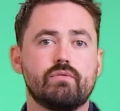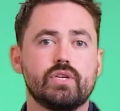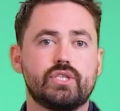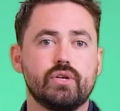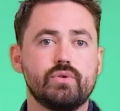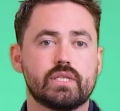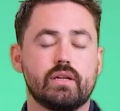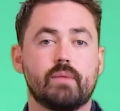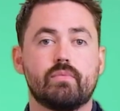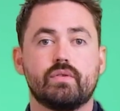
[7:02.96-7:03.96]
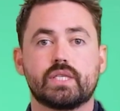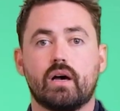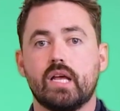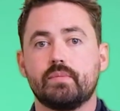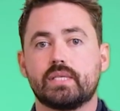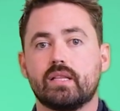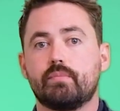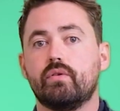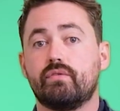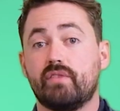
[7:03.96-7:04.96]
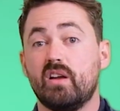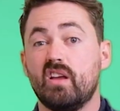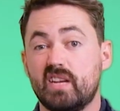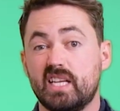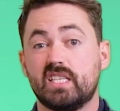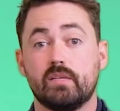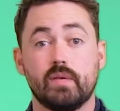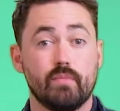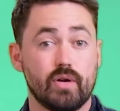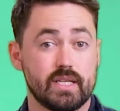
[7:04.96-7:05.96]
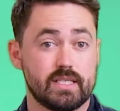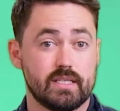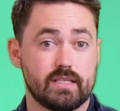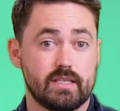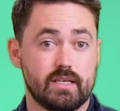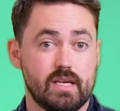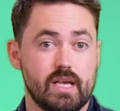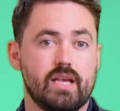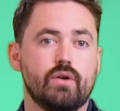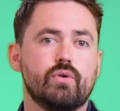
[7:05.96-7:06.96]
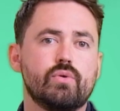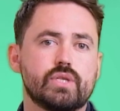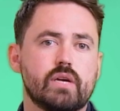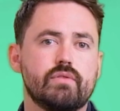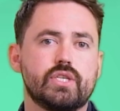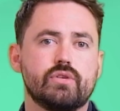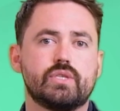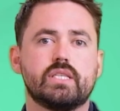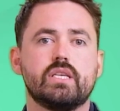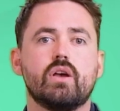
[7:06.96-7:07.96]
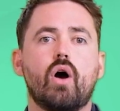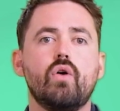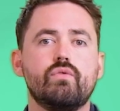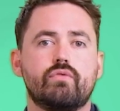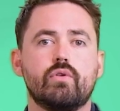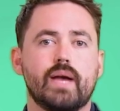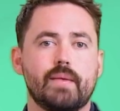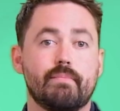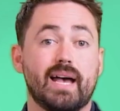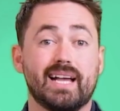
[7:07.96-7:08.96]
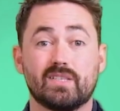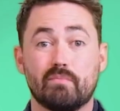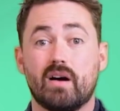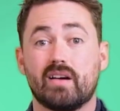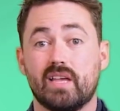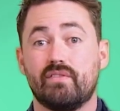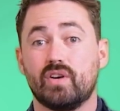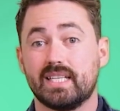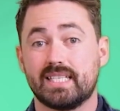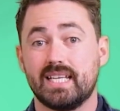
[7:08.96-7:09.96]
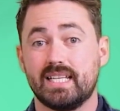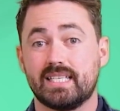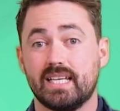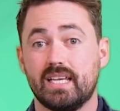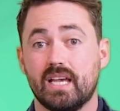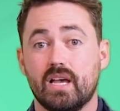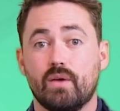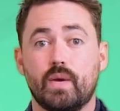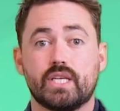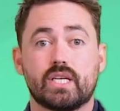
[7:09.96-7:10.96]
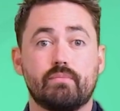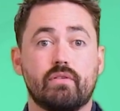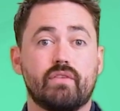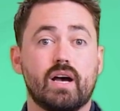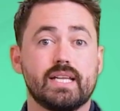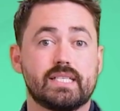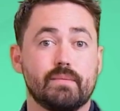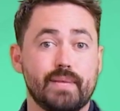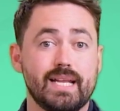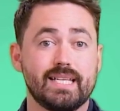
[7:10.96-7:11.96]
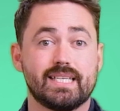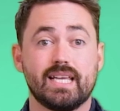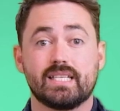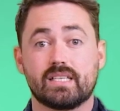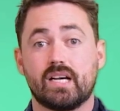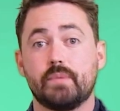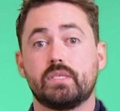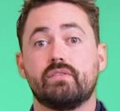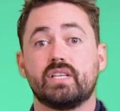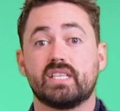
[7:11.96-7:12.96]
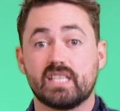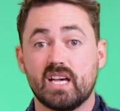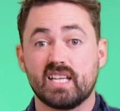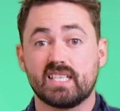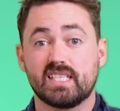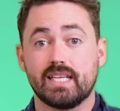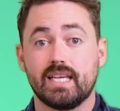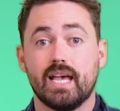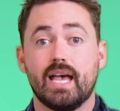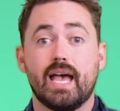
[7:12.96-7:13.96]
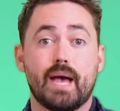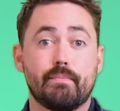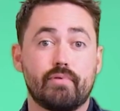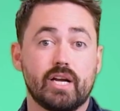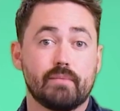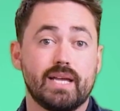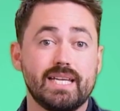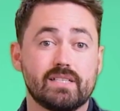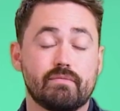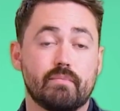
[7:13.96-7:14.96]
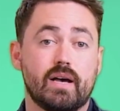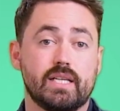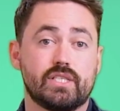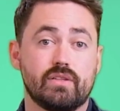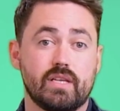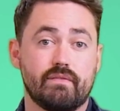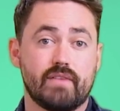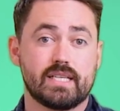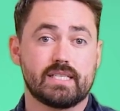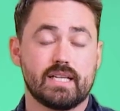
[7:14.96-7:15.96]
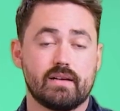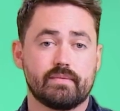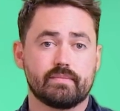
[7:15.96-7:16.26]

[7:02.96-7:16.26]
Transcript: reduce the number of times that the portfolio needs to be monitored. It also reduces the overall impact of market volatility, which can provide stability in times of uncertainty and bring peace of mind to the investor.